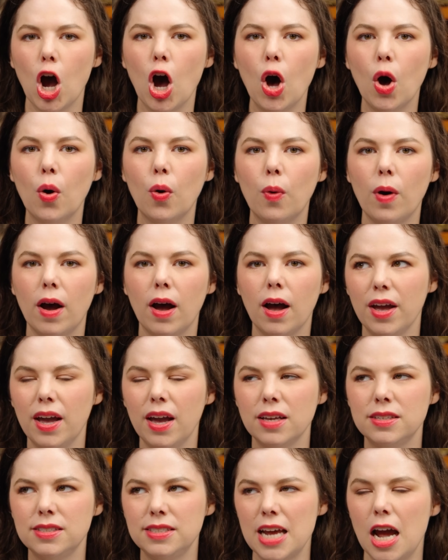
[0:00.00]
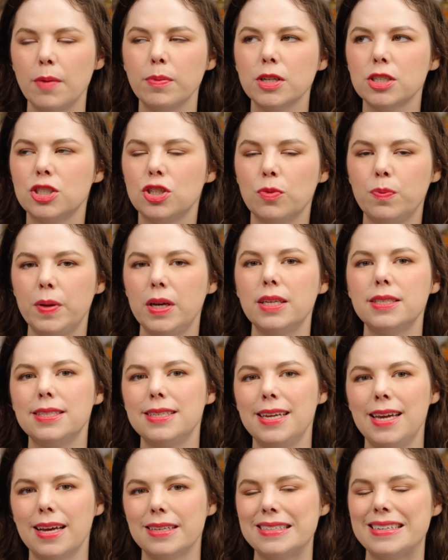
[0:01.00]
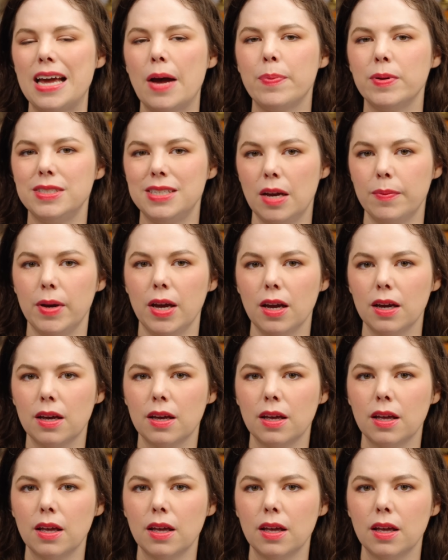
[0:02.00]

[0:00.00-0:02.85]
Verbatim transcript: WHO established obesity as an epidemic,